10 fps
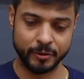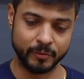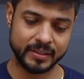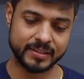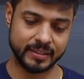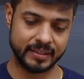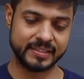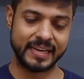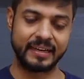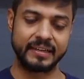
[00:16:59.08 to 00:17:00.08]
US
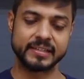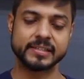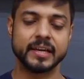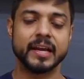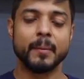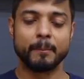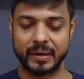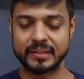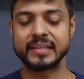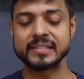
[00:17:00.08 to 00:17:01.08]
scientists,
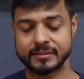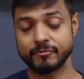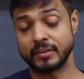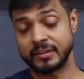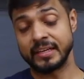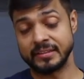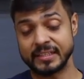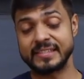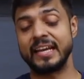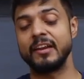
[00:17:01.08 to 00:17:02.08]
but the
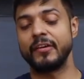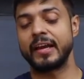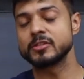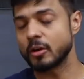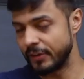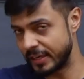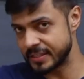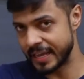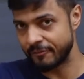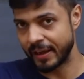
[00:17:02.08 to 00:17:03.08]
significance of it is
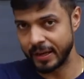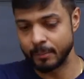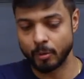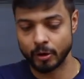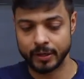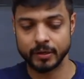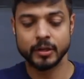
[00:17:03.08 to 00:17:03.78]
like very important.